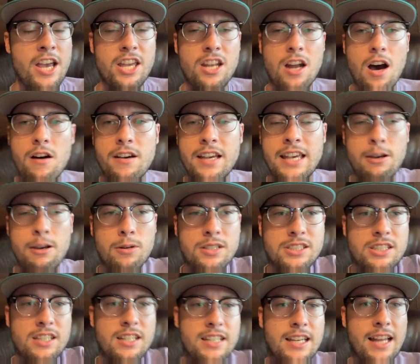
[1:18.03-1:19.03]
You know, he
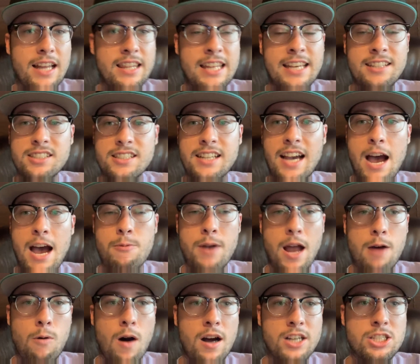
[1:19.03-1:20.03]
was in a, he's a guy when
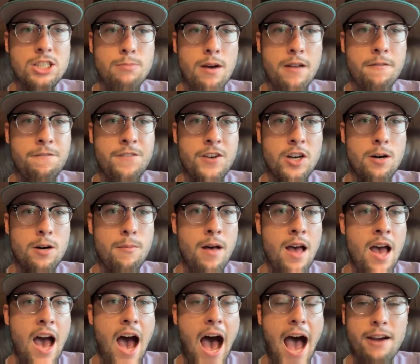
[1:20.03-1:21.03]
I watched him on film,
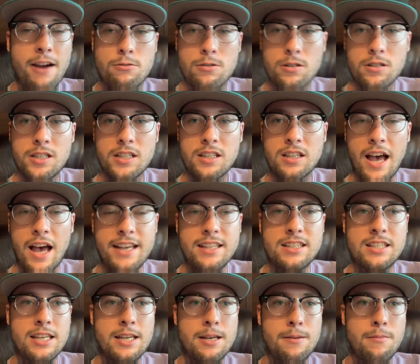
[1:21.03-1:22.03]
I really
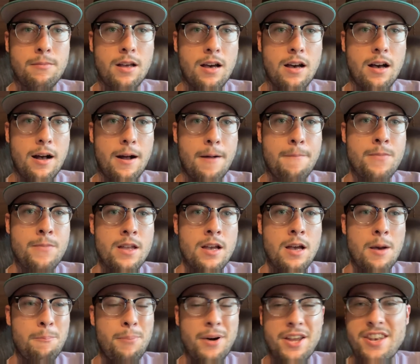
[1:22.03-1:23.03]
liked him, uh,
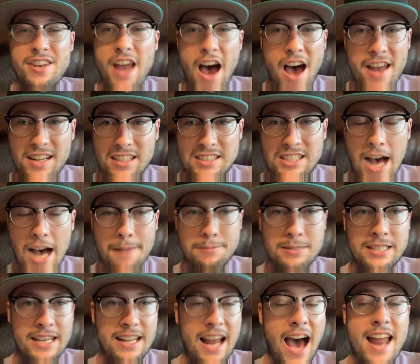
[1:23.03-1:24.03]
but not in the
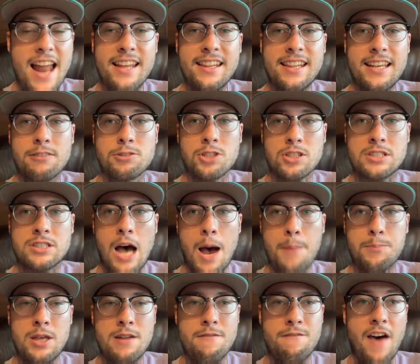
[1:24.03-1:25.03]
top 10. I didn't think he was a
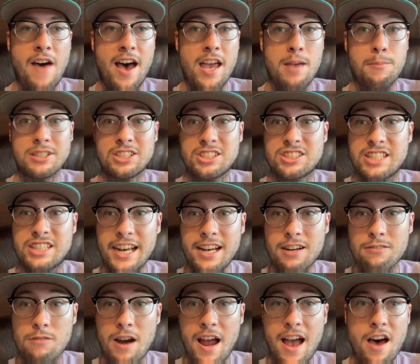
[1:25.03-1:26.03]
top 10 value, but
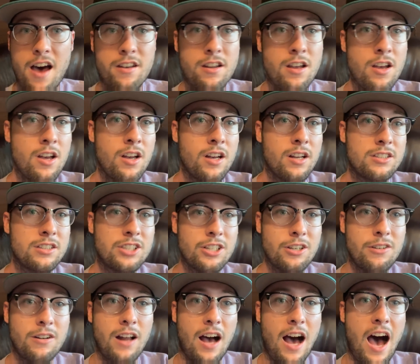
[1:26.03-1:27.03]
second round,
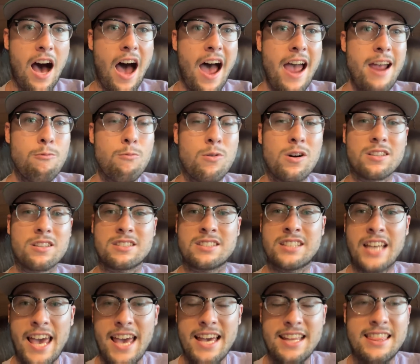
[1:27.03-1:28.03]
Dude, I will
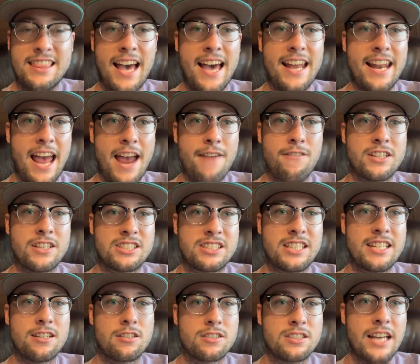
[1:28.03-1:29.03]
take that every
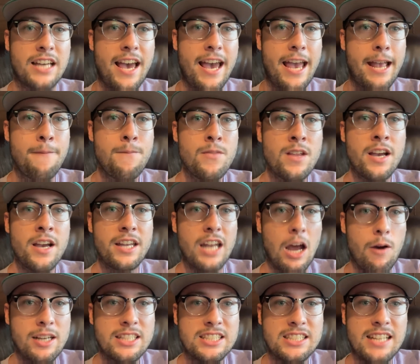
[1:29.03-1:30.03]
single day. You
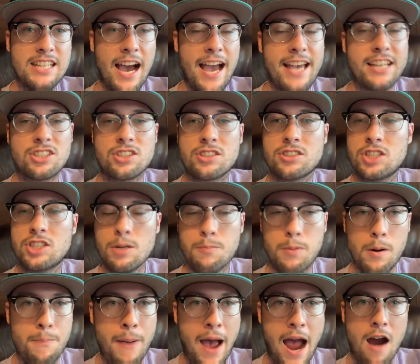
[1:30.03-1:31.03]
know, he's a guy He's
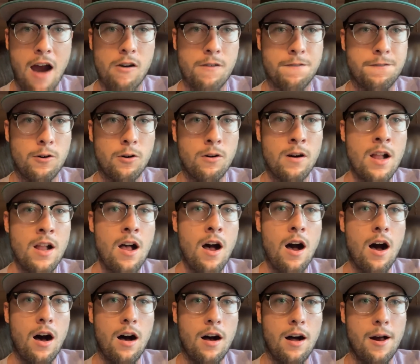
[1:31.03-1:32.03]
super powerful.
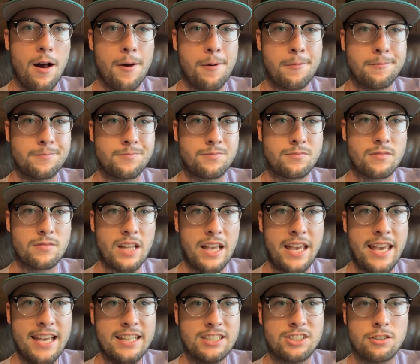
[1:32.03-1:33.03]
Um,
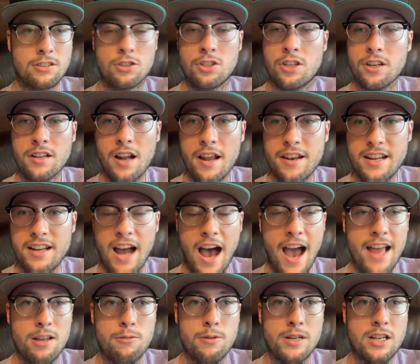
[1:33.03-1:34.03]
he's good on an
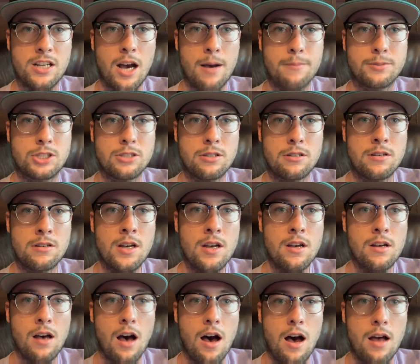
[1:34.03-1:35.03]
island when it comes to
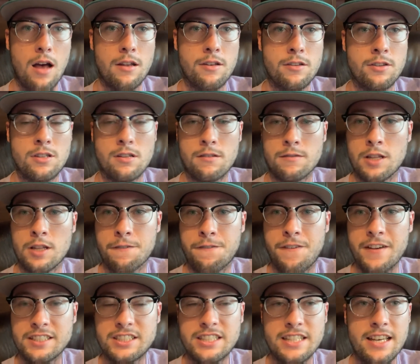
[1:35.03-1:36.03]
uh,
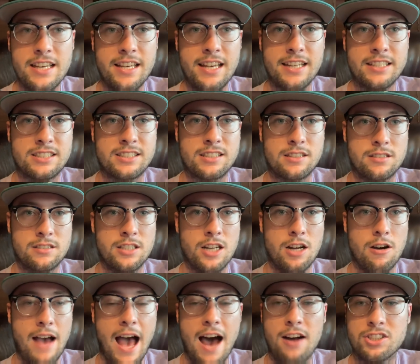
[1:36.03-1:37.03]
defending against, you
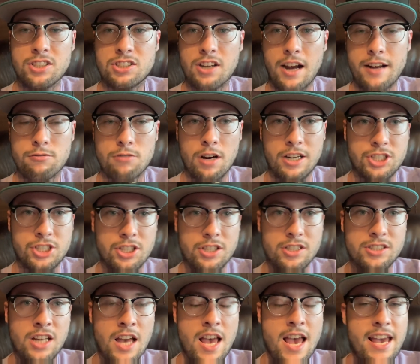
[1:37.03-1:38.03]
know, outside
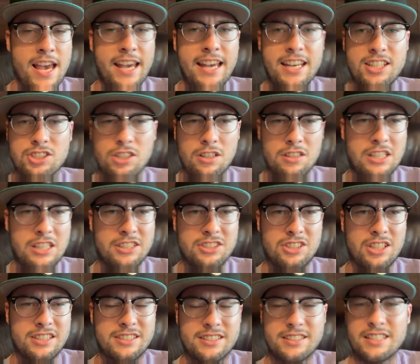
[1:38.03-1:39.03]
rushers. He's he's
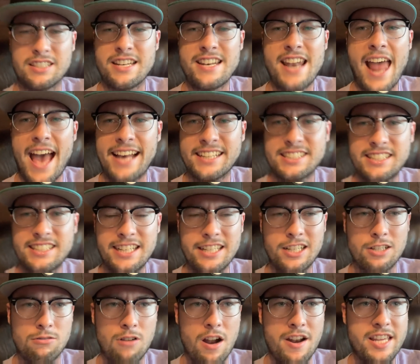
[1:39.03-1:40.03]
just nasty in
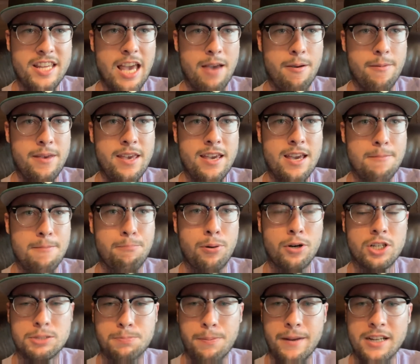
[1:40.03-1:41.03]
a run game. I mean, he can
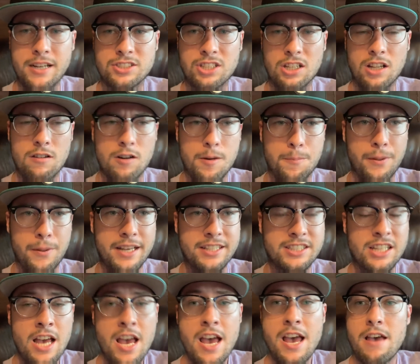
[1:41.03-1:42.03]
push players all over the place.
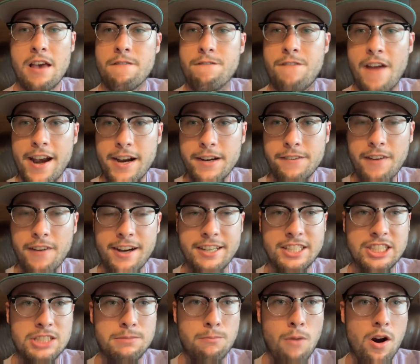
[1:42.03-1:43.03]
Very,
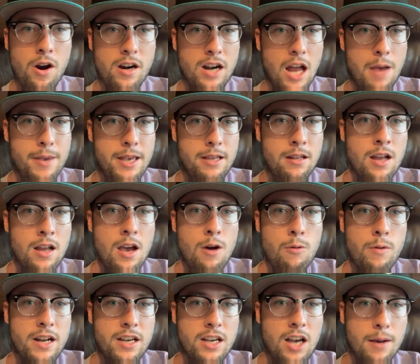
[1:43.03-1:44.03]
very smart. I mean,
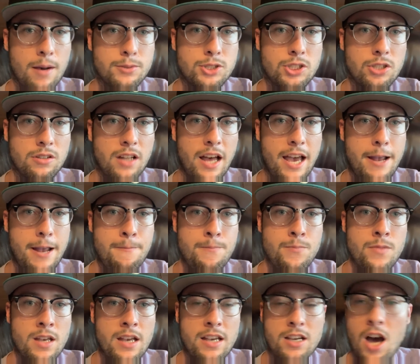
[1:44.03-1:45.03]
when it comes to, like,
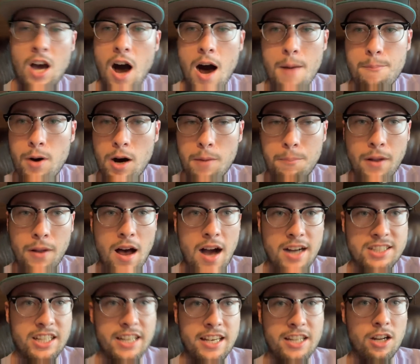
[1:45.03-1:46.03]
combo
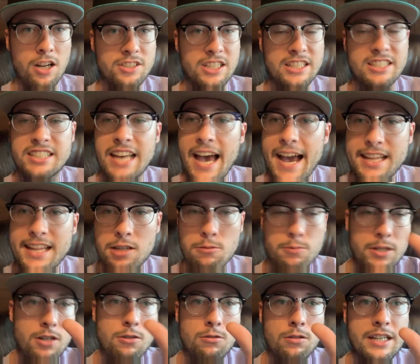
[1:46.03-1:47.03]
blocks, like, he knows exactly
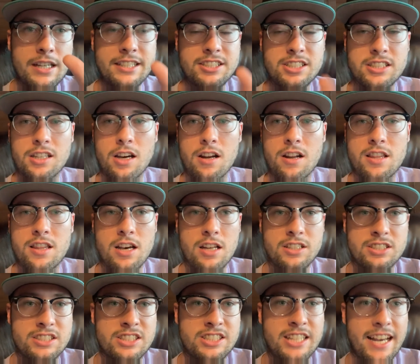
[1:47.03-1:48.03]
when to release and go to the
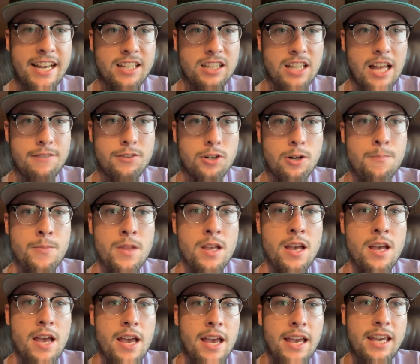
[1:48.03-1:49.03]
second level.
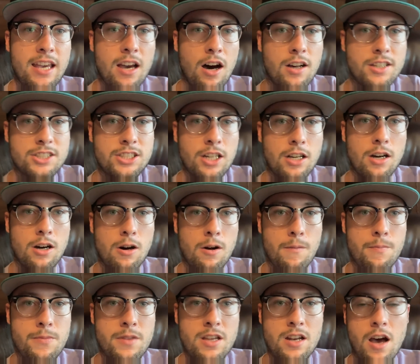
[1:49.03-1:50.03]
He
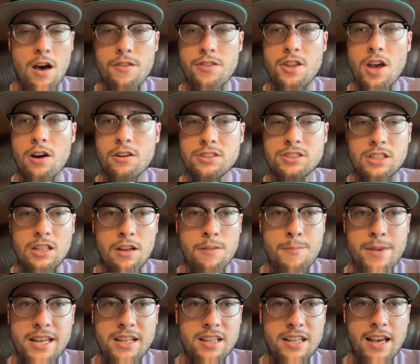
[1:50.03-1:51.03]
also, you know, knows
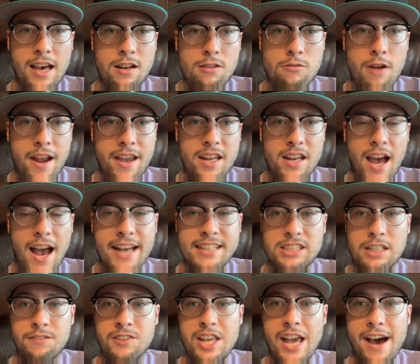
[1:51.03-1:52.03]
immediately how to
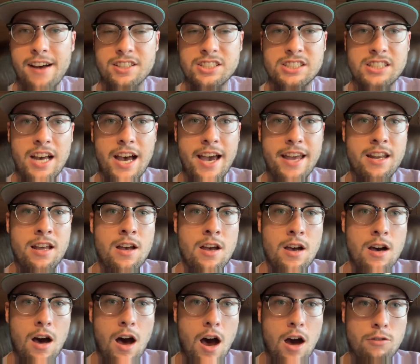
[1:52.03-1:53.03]
recognize if the outside
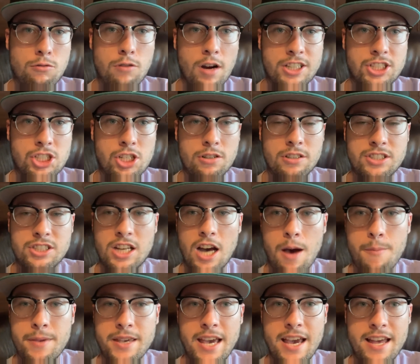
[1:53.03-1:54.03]
uh, rusher is
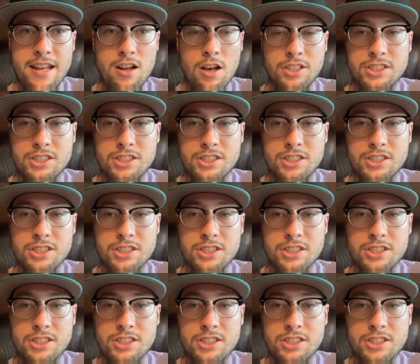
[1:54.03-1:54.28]
coming in.